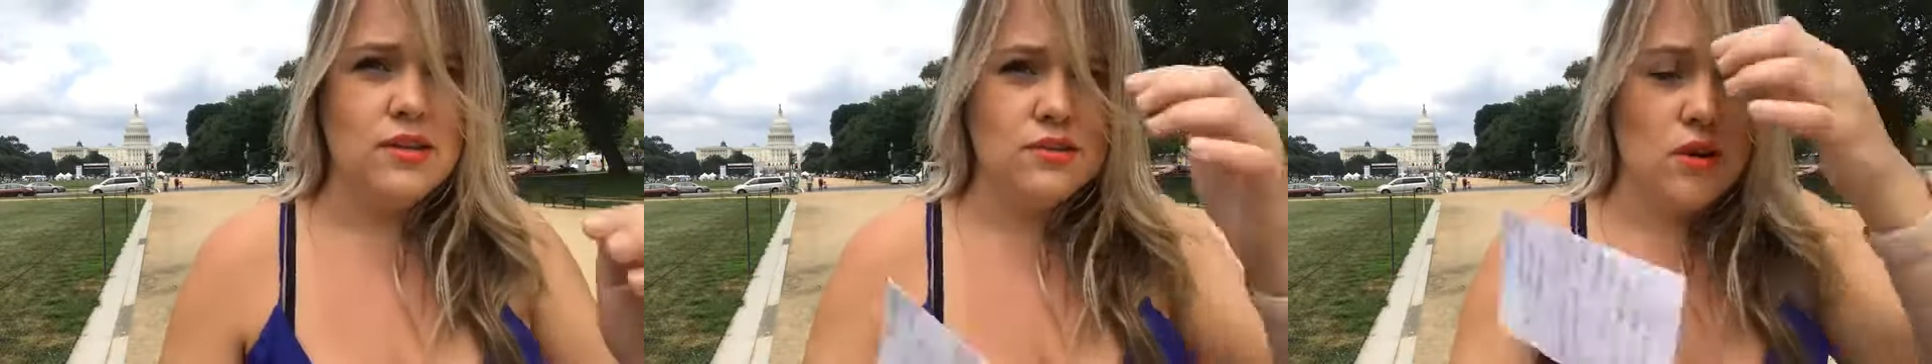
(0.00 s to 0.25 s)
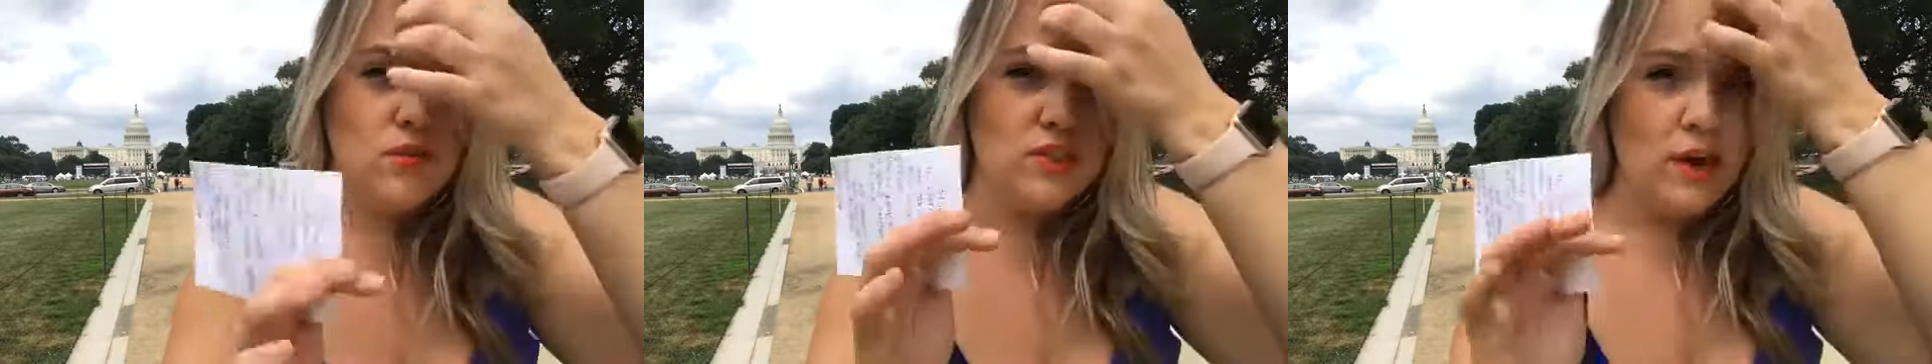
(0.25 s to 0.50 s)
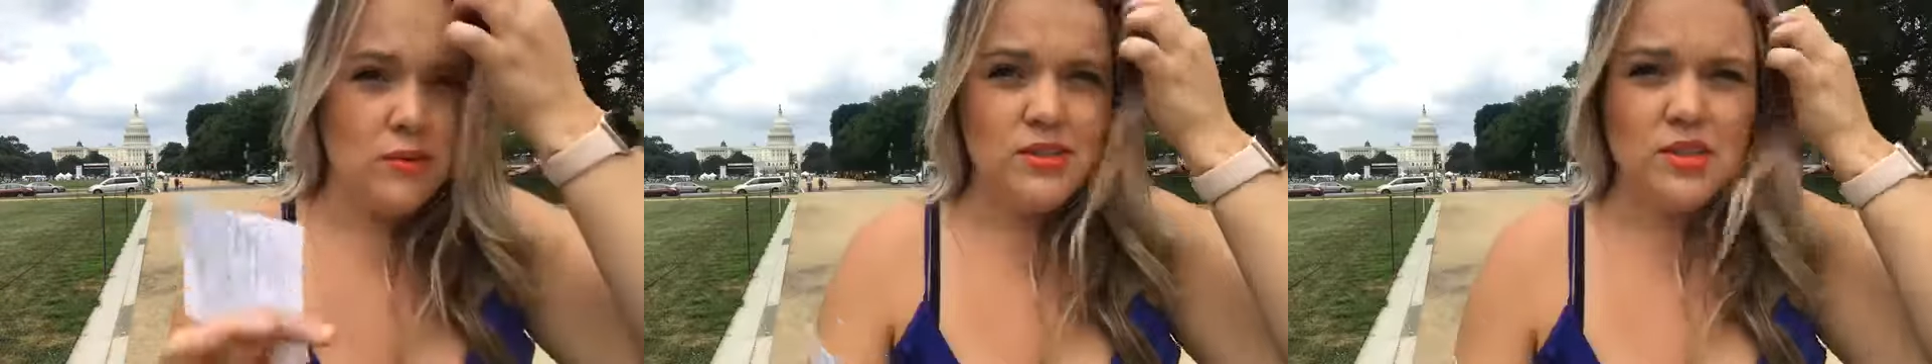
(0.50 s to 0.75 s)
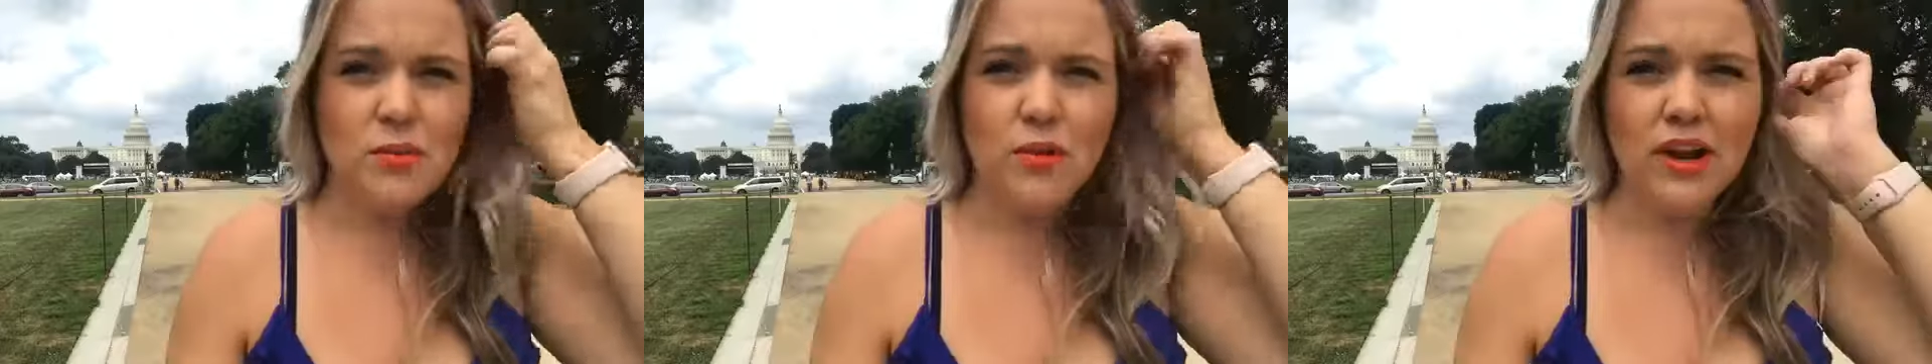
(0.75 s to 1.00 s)
So that
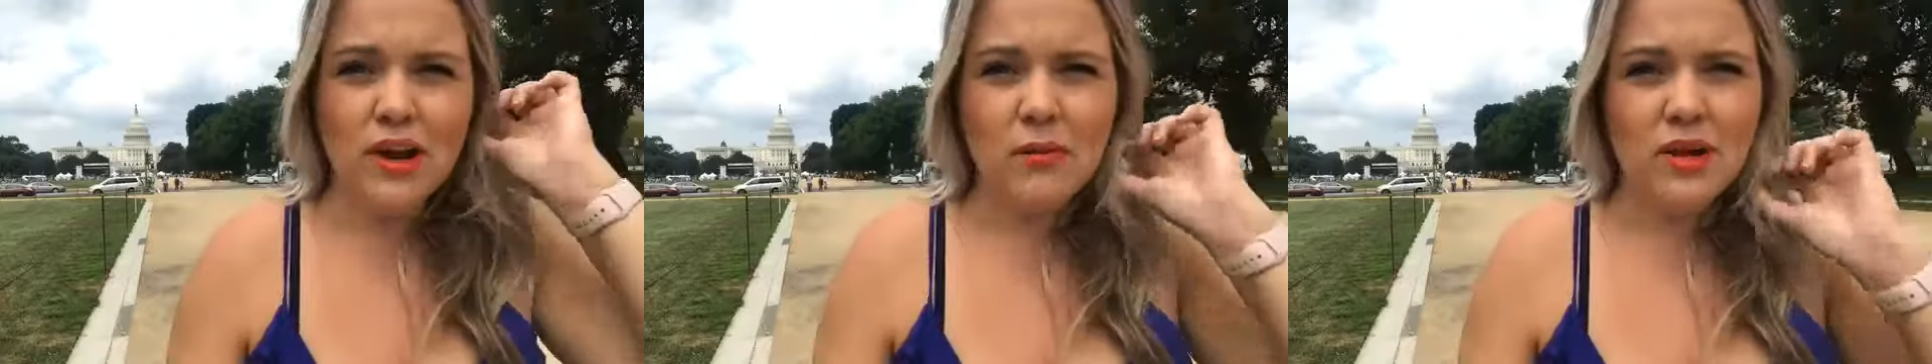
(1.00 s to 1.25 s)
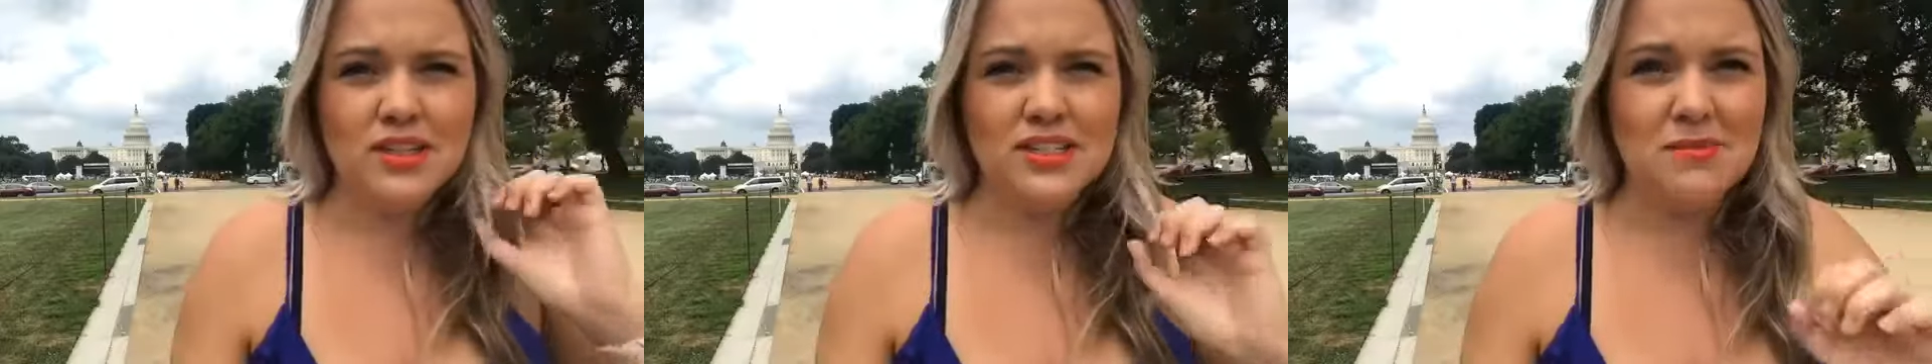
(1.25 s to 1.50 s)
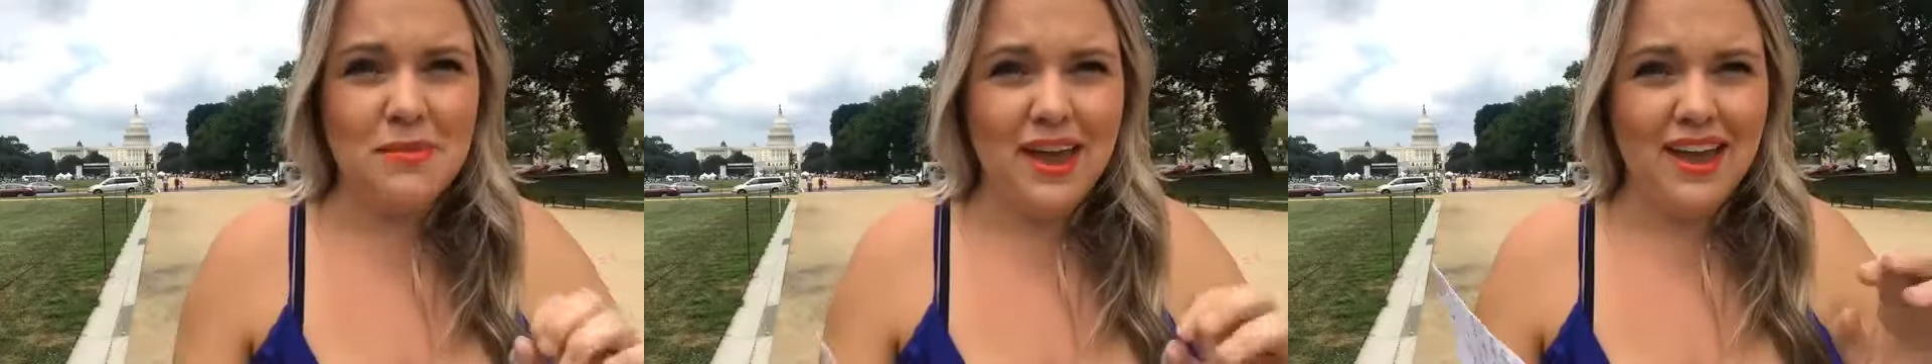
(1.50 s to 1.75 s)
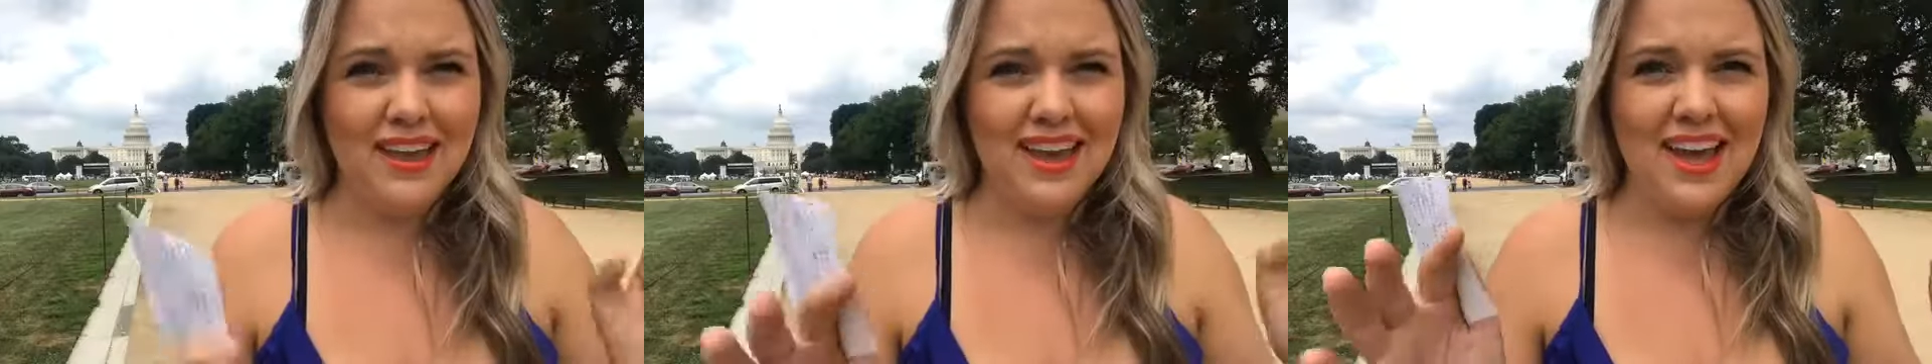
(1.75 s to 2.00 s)
was the point I wanted to
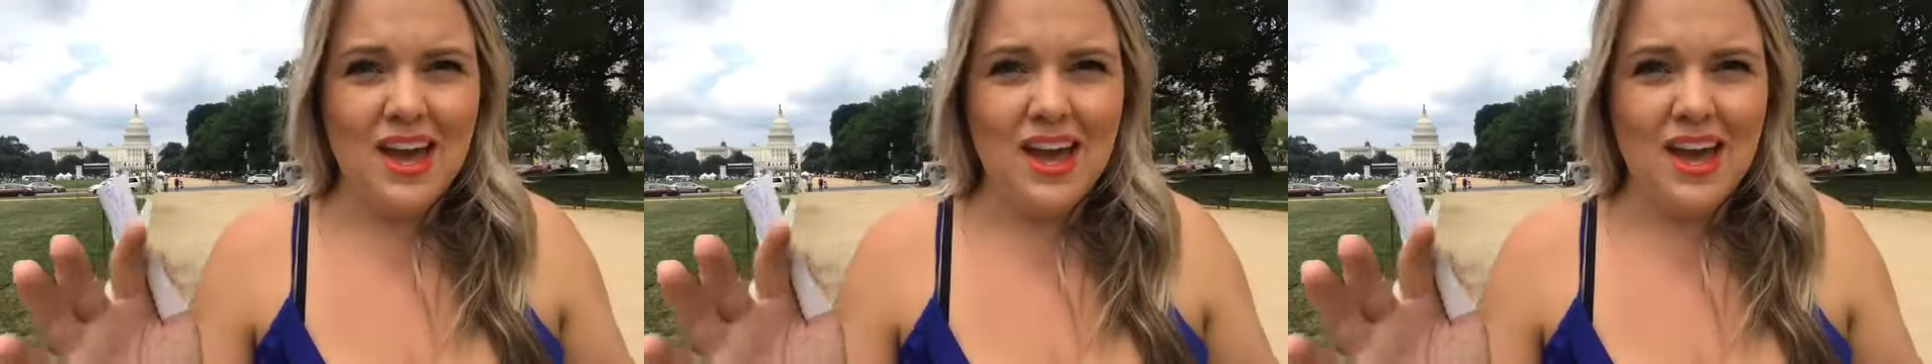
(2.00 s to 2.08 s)
make,